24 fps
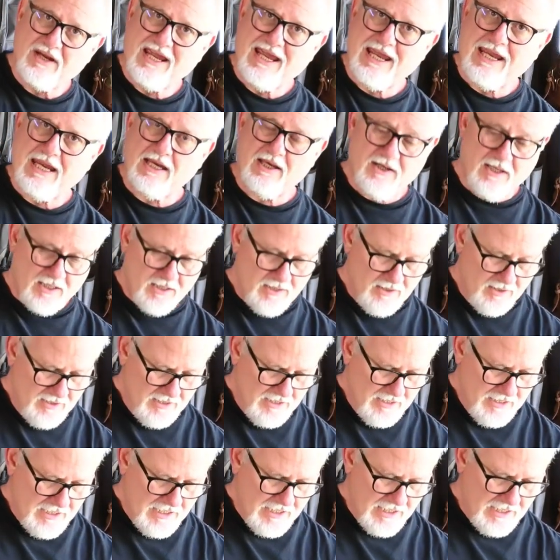handy
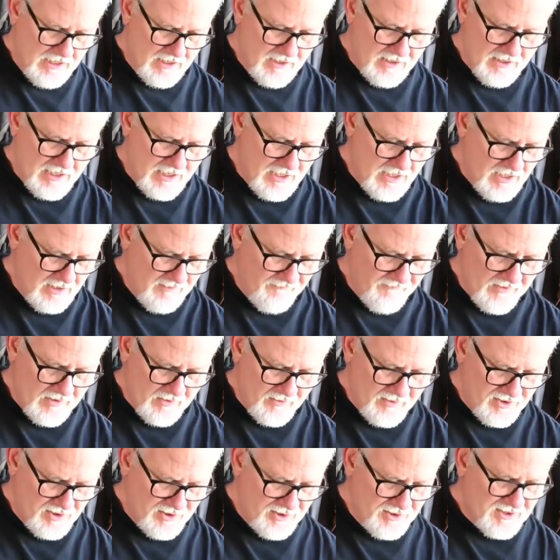and
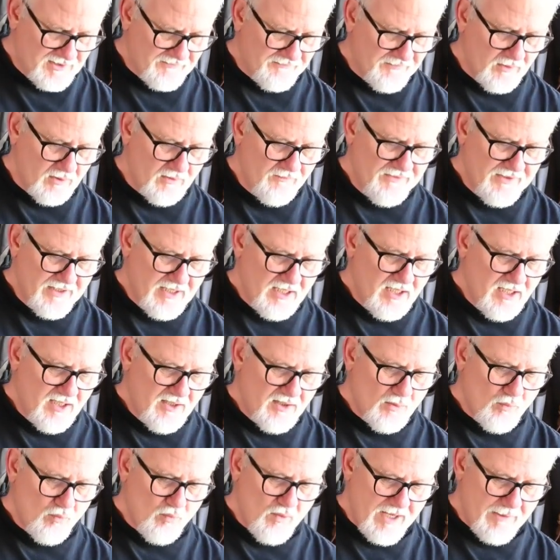very useful.
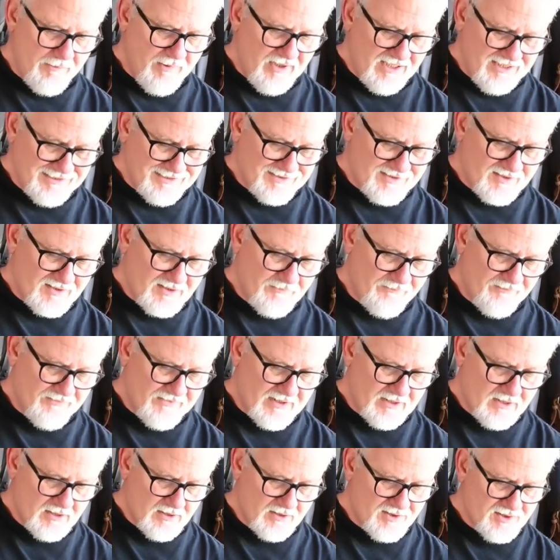The webbing's
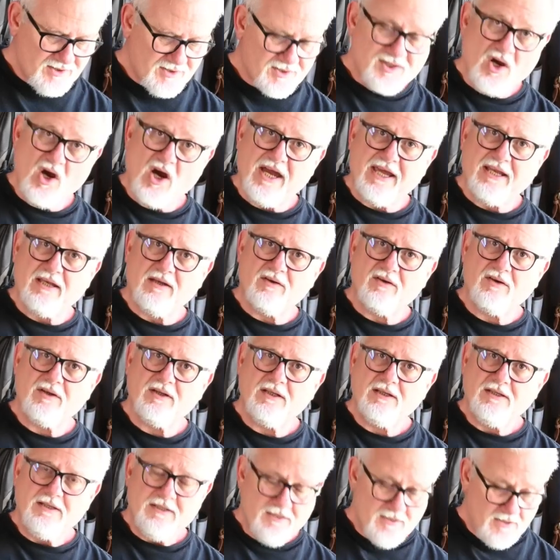tight,
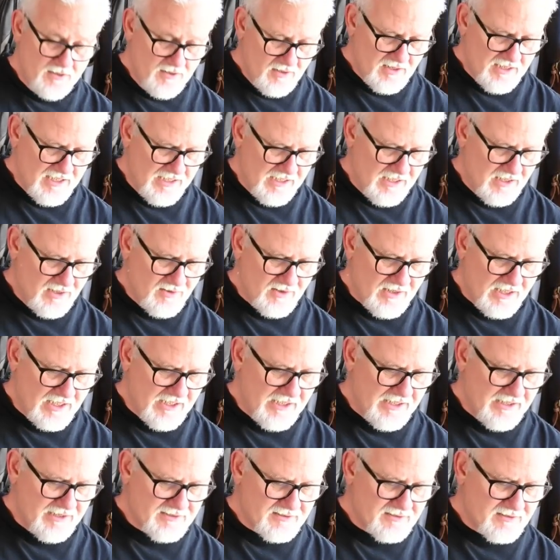and
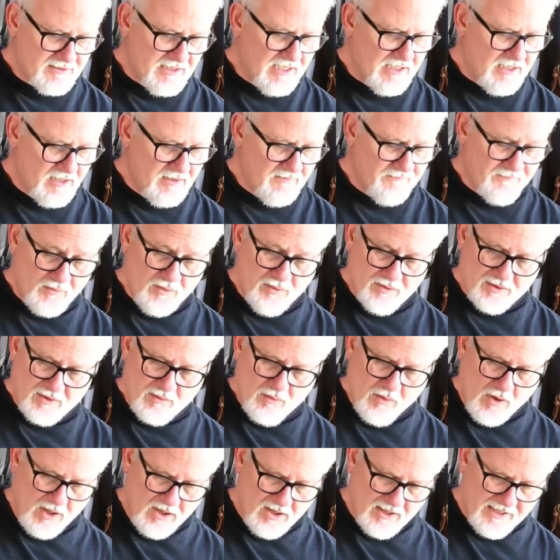it's of good
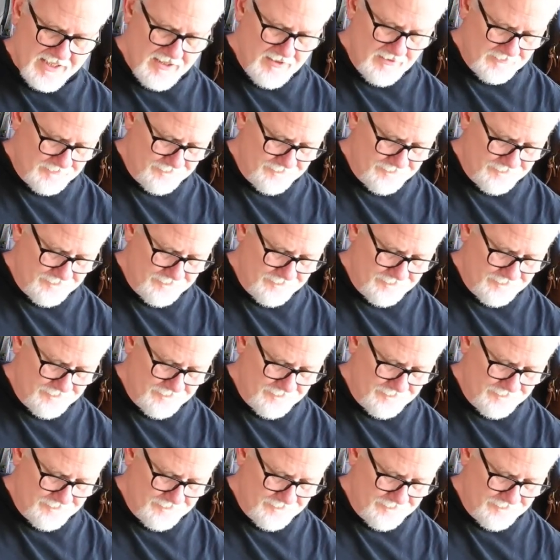quality.